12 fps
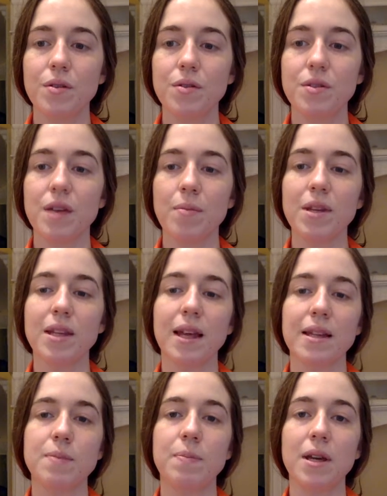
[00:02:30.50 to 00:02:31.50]
something
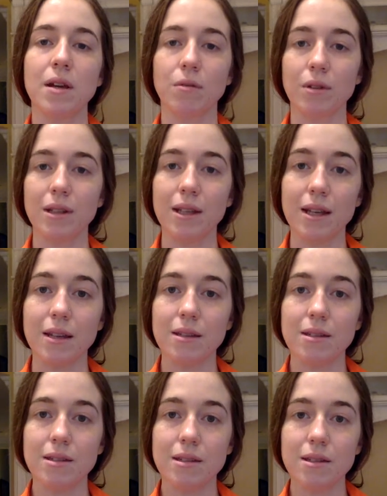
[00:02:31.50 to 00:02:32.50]
that's being
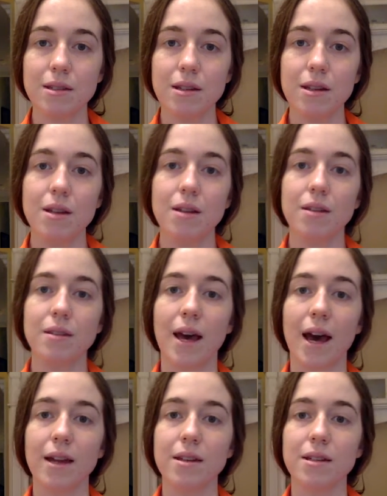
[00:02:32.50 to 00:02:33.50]
released
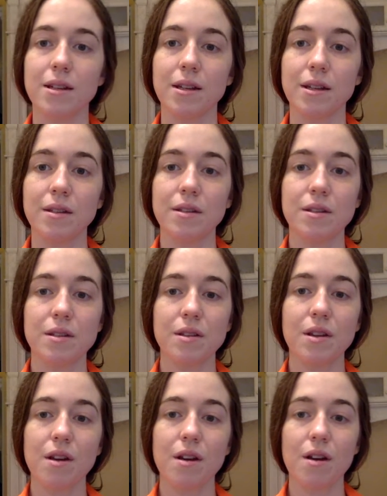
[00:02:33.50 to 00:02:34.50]
that
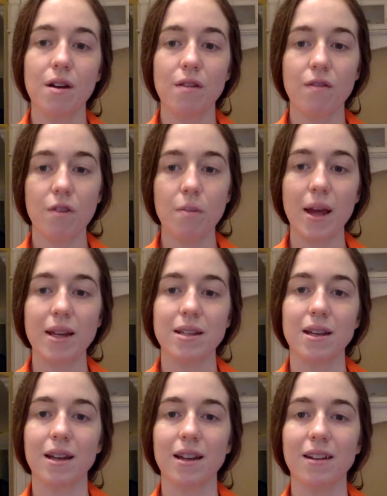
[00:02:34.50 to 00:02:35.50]
is
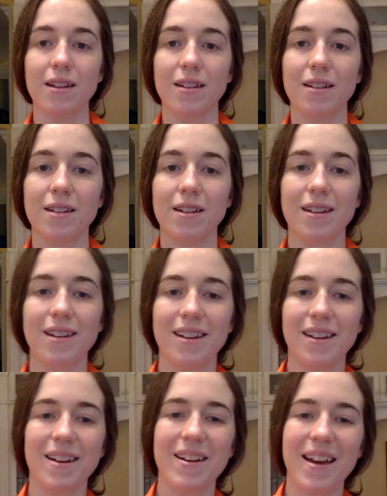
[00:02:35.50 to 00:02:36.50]
fermenting.
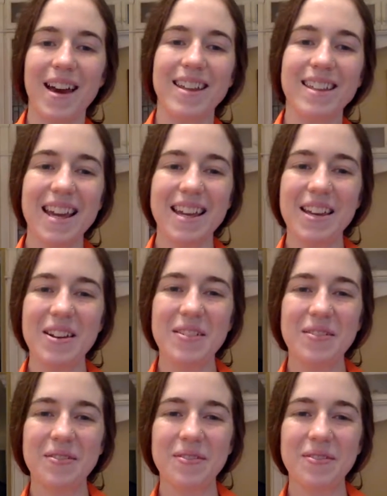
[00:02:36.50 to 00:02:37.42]
Okay, thank you.